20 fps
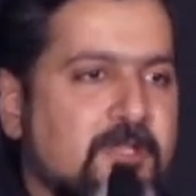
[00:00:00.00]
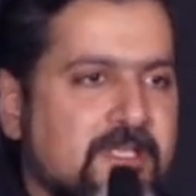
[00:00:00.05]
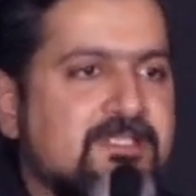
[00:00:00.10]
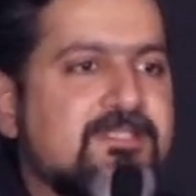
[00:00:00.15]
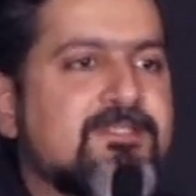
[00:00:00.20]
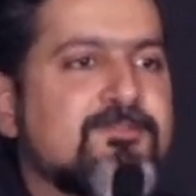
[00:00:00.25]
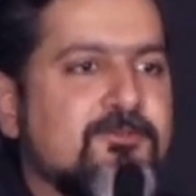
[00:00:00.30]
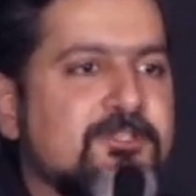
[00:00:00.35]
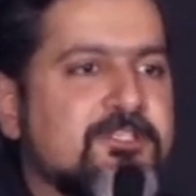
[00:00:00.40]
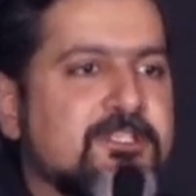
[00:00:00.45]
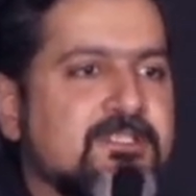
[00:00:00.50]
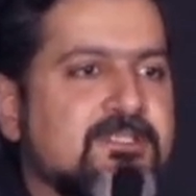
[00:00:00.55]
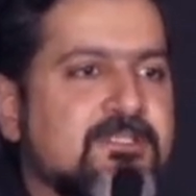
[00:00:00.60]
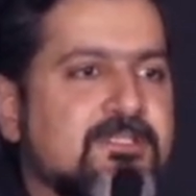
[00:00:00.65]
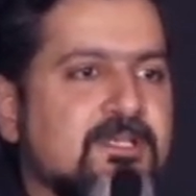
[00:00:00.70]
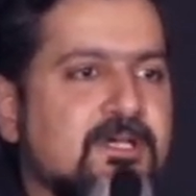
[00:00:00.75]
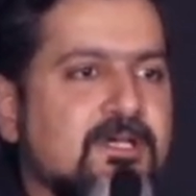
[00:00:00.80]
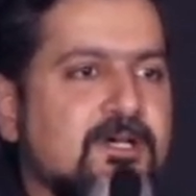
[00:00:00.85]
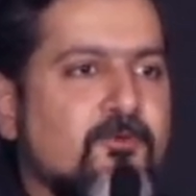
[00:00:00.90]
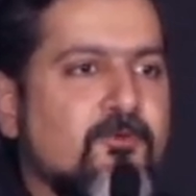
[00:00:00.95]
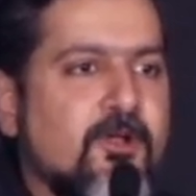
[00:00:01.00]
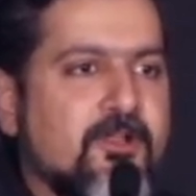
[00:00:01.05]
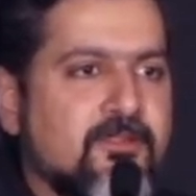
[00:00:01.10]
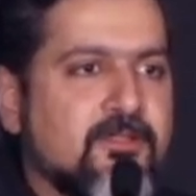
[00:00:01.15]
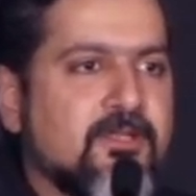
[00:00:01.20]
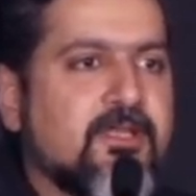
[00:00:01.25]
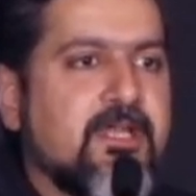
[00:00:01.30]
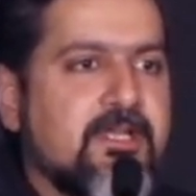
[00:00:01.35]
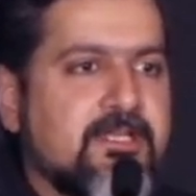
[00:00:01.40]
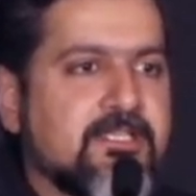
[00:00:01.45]
Police, which is one of
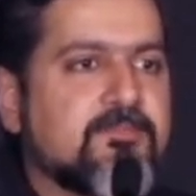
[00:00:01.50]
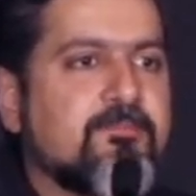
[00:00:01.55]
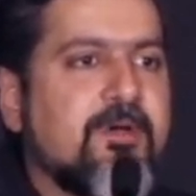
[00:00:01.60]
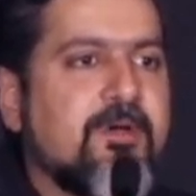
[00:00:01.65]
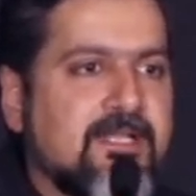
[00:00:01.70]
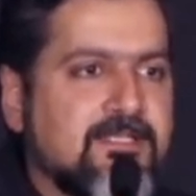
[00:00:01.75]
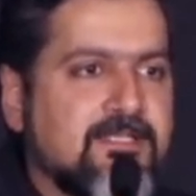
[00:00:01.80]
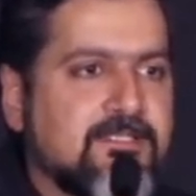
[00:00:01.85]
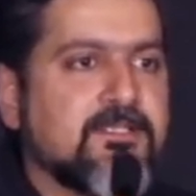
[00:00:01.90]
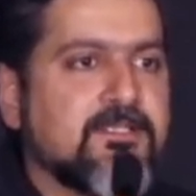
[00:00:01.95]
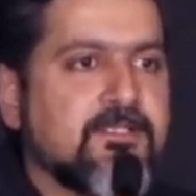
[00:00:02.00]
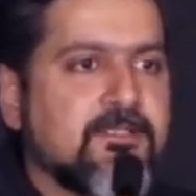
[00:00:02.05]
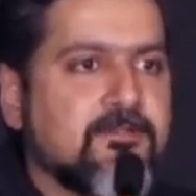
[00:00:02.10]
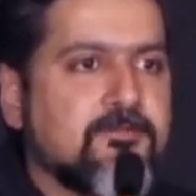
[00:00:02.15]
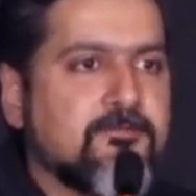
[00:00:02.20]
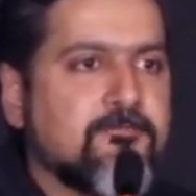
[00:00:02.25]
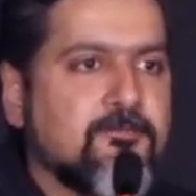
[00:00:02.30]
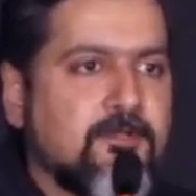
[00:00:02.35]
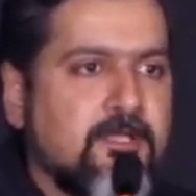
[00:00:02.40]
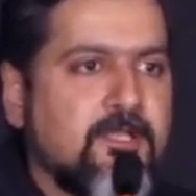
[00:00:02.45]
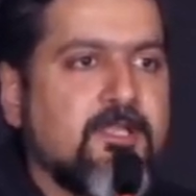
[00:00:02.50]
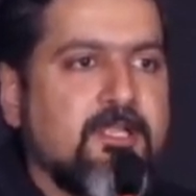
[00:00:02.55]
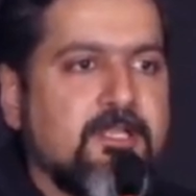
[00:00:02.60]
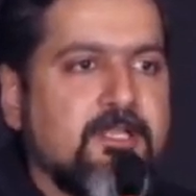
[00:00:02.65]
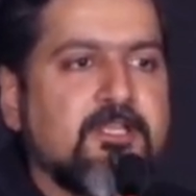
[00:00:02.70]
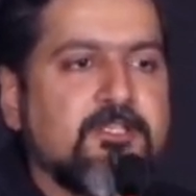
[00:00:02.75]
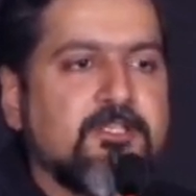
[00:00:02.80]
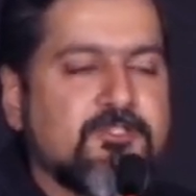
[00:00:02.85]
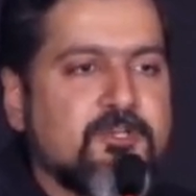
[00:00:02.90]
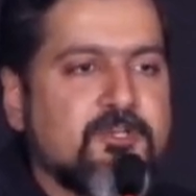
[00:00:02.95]
the greatest bands in
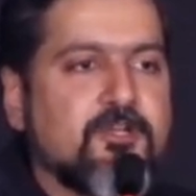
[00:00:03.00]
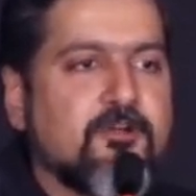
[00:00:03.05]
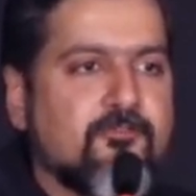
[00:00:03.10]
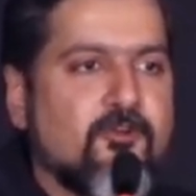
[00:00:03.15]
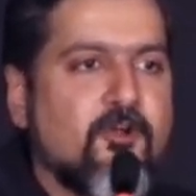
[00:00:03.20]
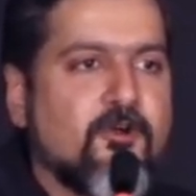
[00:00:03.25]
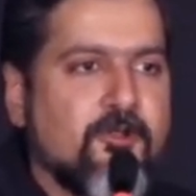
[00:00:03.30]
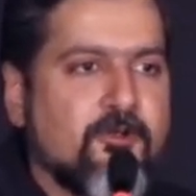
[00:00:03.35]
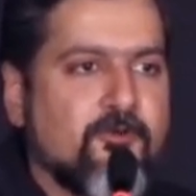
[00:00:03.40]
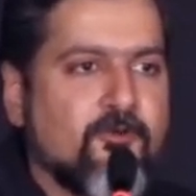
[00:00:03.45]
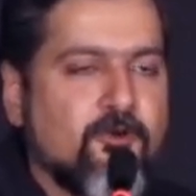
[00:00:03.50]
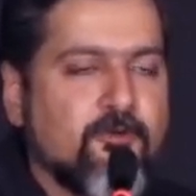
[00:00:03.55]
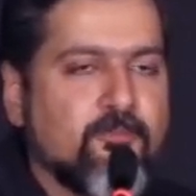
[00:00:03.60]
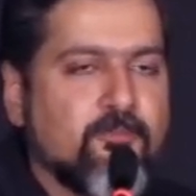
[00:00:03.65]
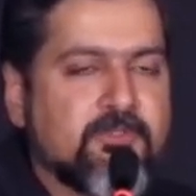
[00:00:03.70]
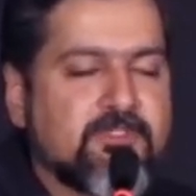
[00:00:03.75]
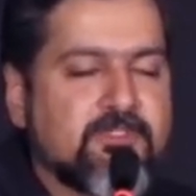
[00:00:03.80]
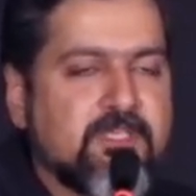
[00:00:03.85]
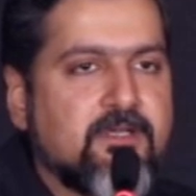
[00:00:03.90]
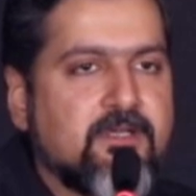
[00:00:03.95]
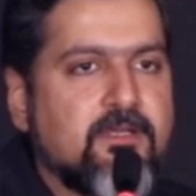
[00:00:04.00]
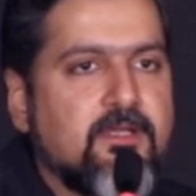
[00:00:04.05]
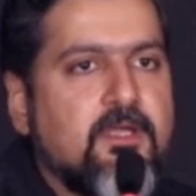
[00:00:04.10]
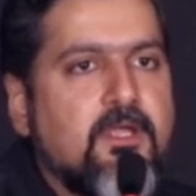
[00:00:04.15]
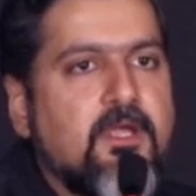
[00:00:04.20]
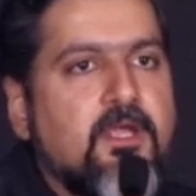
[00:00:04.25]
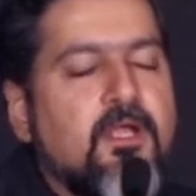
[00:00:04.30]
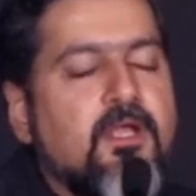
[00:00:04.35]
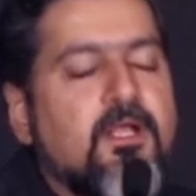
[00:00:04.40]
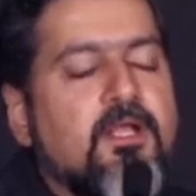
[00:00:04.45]
the history of rock and roll music.
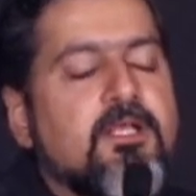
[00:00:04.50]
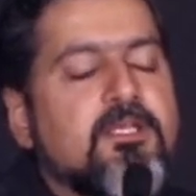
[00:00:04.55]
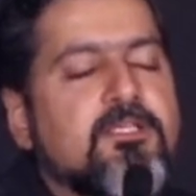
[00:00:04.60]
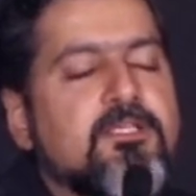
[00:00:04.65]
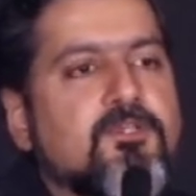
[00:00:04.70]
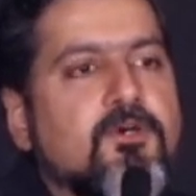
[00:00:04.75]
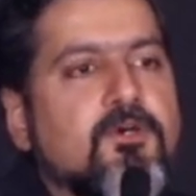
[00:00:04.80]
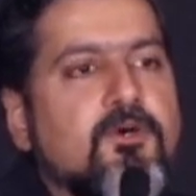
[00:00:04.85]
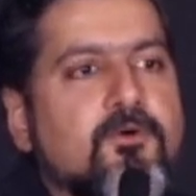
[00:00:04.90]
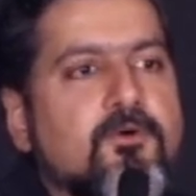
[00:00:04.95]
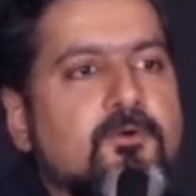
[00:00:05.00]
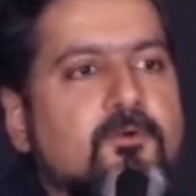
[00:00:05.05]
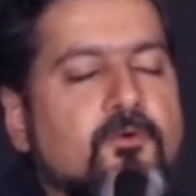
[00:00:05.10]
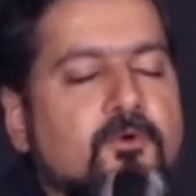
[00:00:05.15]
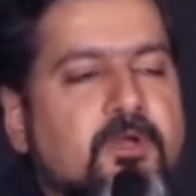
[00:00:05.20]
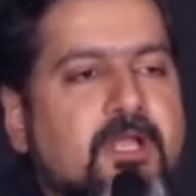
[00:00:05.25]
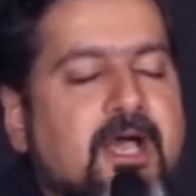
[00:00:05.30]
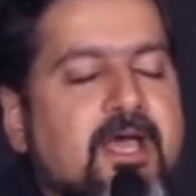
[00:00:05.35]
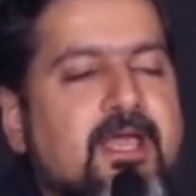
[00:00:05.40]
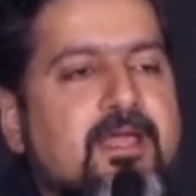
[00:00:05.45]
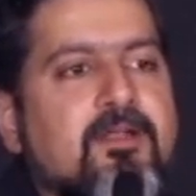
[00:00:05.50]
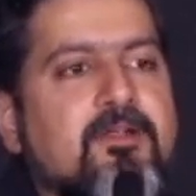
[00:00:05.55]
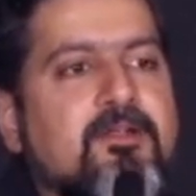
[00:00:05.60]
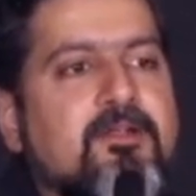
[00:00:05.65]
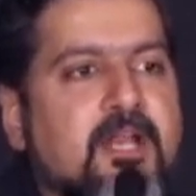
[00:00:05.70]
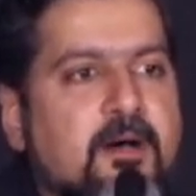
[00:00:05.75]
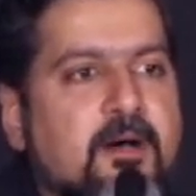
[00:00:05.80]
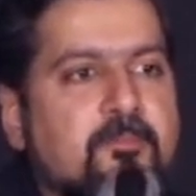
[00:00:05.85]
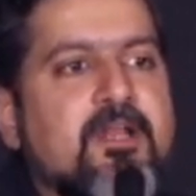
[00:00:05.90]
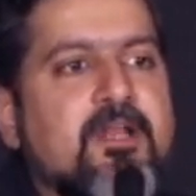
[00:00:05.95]
So,
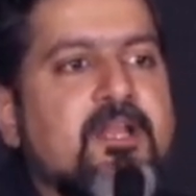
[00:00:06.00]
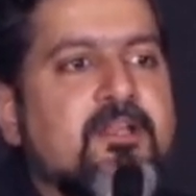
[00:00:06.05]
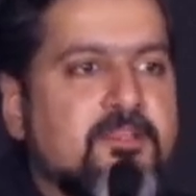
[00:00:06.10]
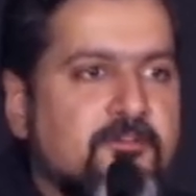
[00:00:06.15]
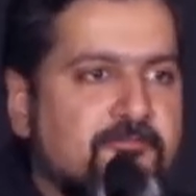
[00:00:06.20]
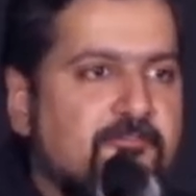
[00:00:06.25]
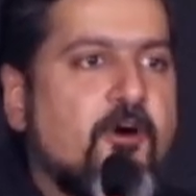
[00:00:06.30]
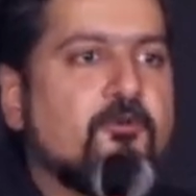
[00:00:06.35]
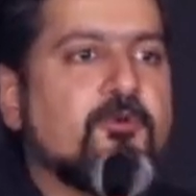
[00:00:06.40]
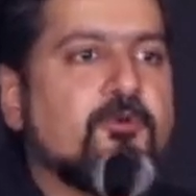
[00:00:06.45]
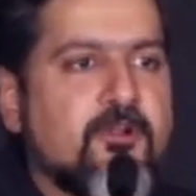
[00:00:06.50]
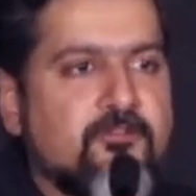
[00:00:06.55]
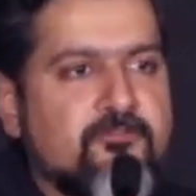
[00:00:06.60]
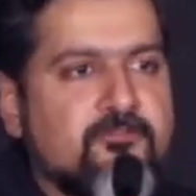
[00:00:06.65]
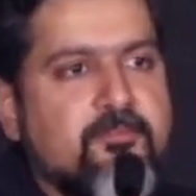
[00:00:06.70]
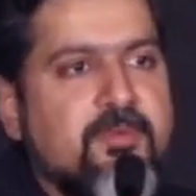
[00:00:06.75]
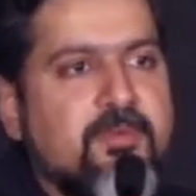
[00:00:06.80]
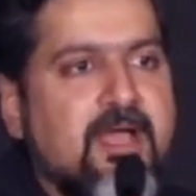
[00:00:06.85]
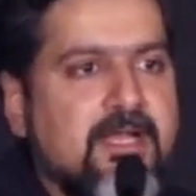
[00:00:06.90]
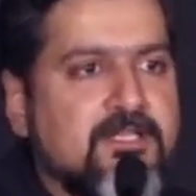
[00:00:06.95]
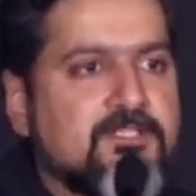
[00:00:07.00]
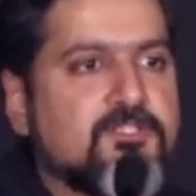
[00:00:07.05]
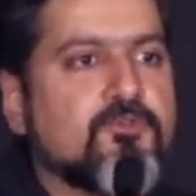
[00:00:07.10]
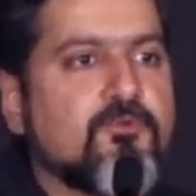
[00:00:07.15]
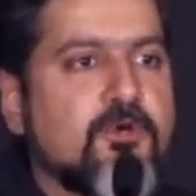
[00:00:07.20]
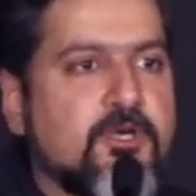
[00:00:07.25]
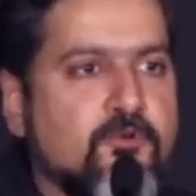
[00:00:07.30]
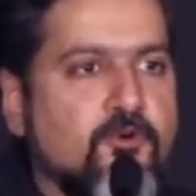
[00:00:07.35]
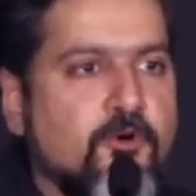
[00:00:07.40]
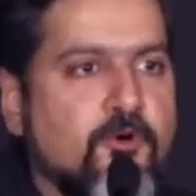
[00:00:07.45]
unka drummer and the founder of the band,
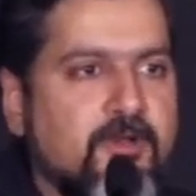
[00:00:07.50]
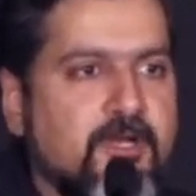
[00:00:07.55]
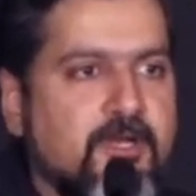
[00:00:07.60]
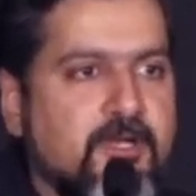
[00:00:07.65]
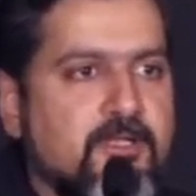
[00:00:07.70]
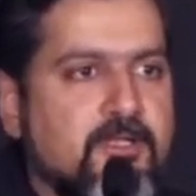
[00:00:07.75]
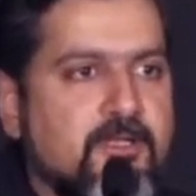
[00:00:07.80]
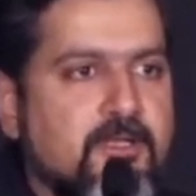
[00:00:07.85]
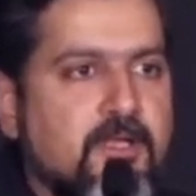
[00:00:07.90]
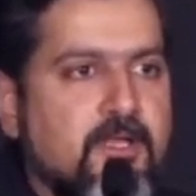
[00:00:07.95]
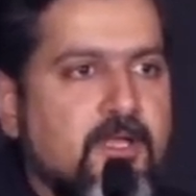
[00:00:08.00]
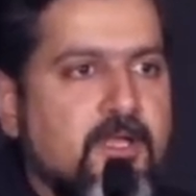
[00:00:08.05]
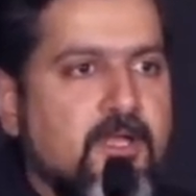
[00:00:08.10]
Stuart Copeland,